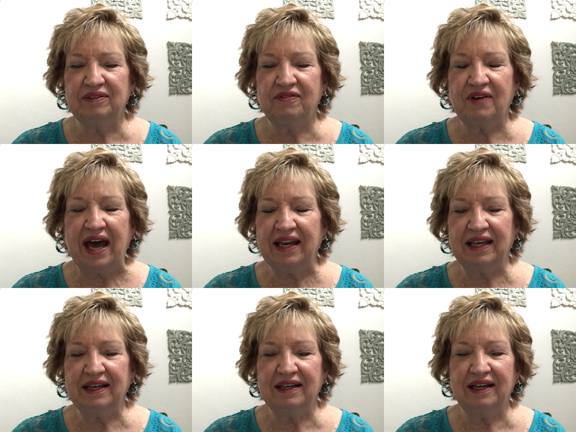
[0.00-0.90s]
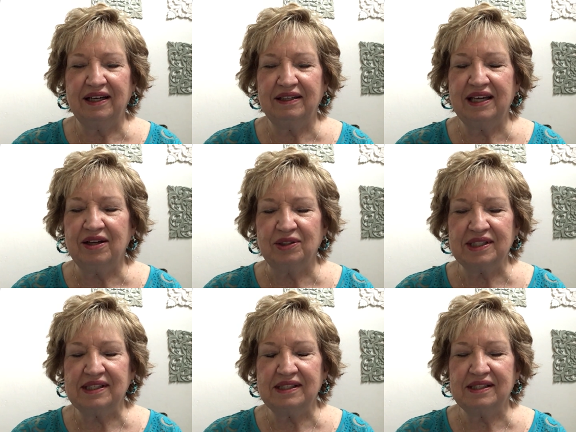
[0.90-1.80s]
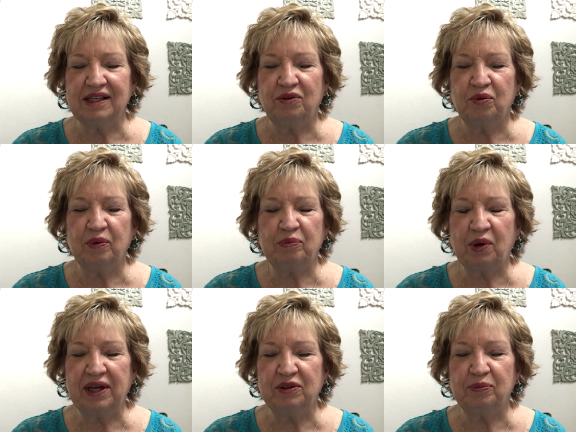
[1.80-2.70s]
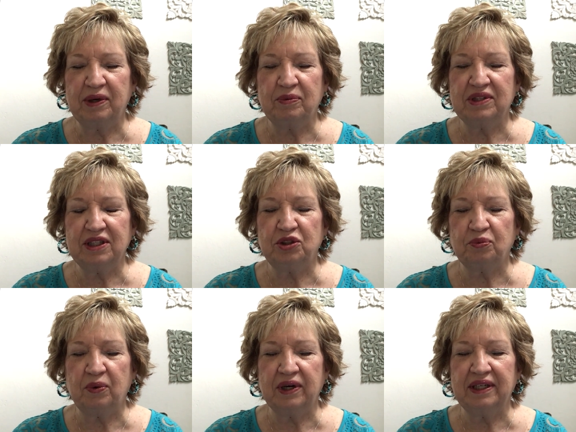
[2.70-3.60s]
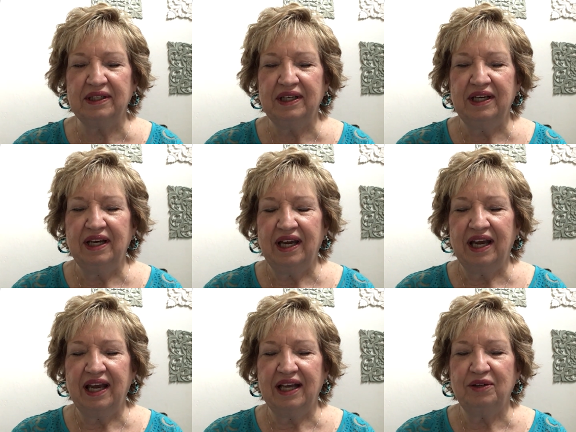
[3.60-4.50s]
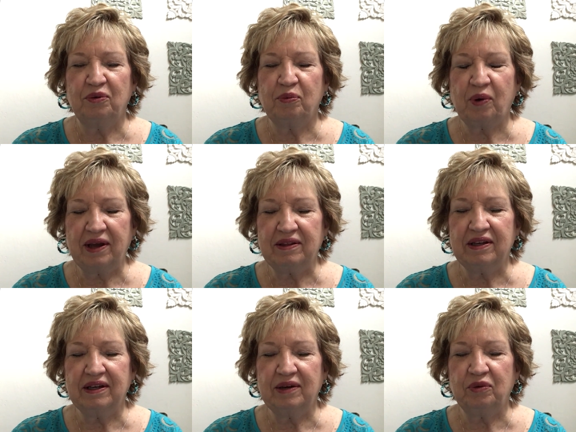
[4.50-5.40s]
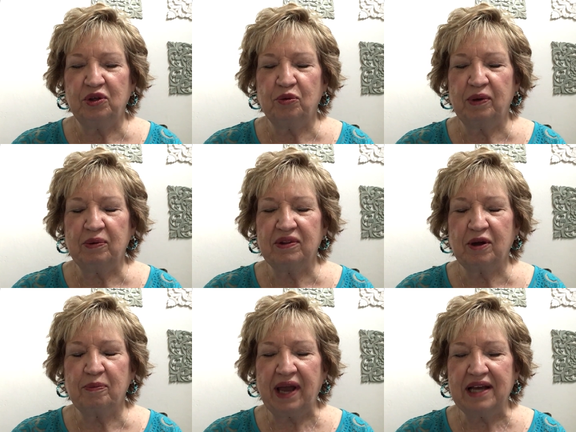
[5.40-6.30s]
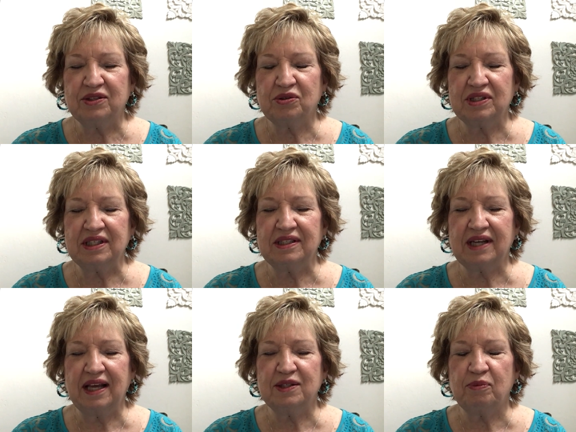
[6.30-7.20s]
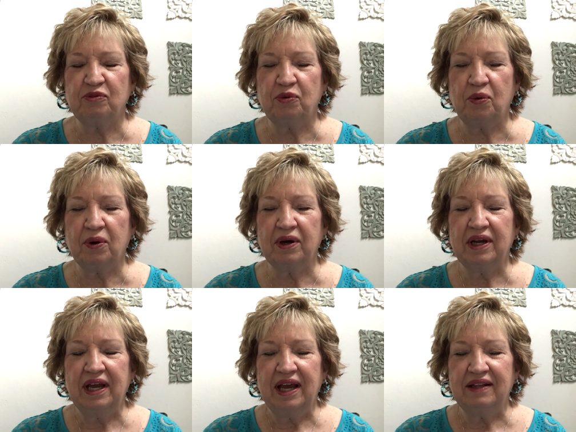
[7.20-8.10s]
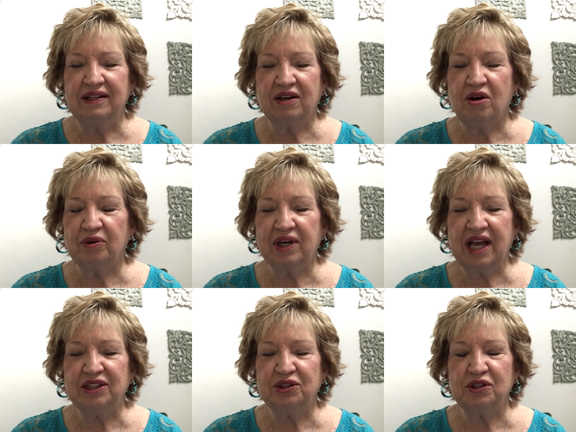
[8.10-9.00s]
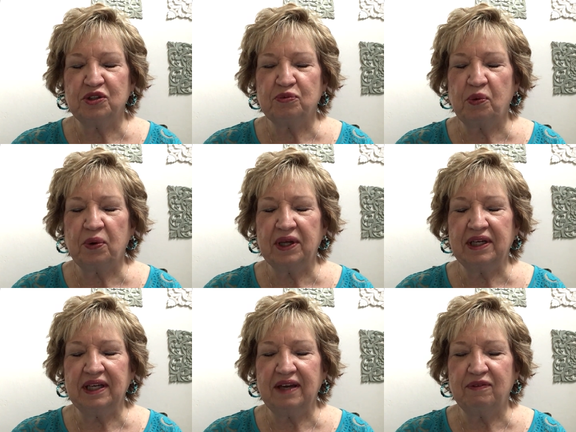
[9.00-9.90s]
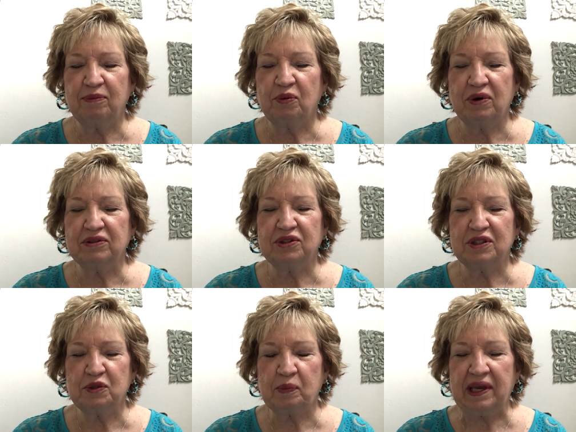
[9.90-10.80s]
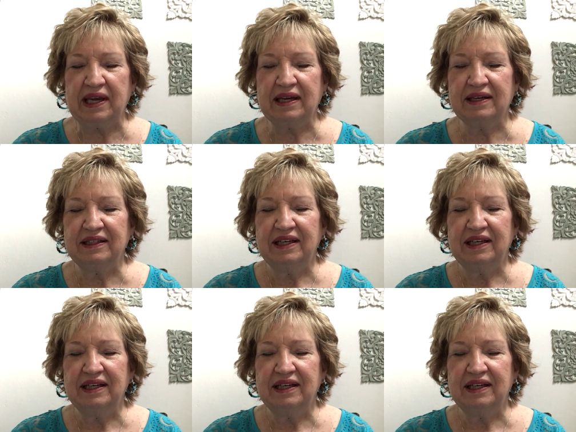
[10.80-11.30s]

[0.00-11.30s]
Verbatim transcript: fighting uh, illnesses. And Lord, we pray you'll be with each one. And Lord, pray that you'll be with our pastor as he stands before the congregation this morning and give him the words to speak.